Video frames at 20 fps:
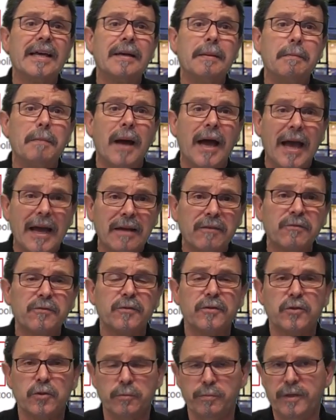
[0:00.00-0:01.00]
have
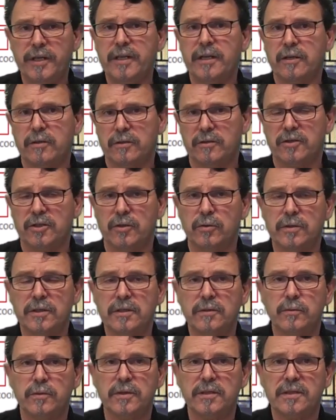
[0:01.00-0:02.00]
to be controlled
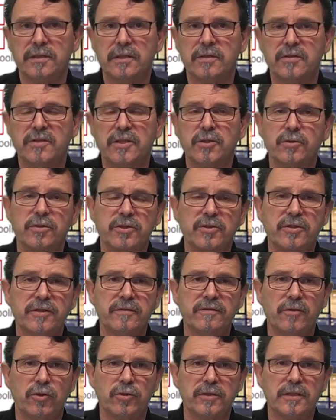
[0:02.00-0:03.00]
with 0 to 10
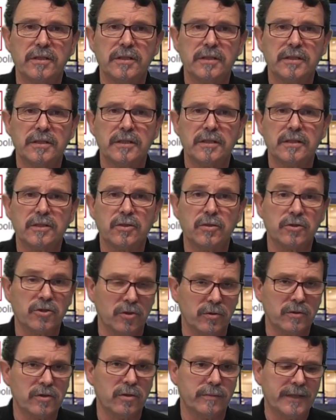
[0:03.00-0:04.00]
volt control
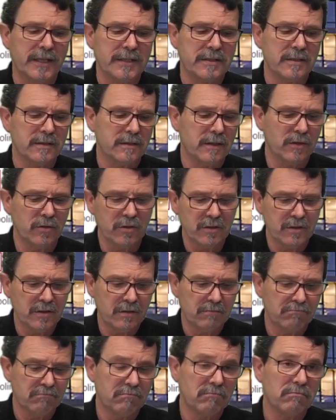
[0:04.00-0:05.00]
commands. And this,
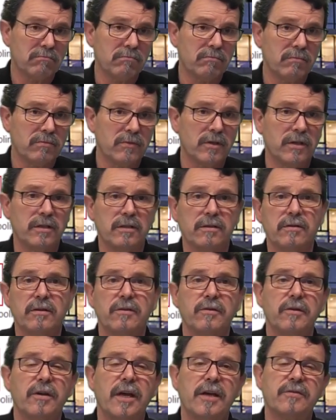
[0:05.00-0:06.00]
the
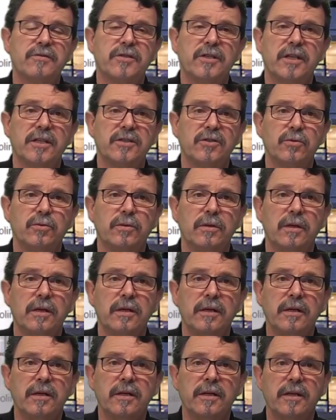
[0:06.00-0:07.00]
FCA2
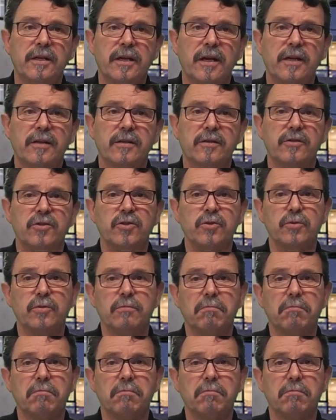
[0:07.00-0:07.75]
can do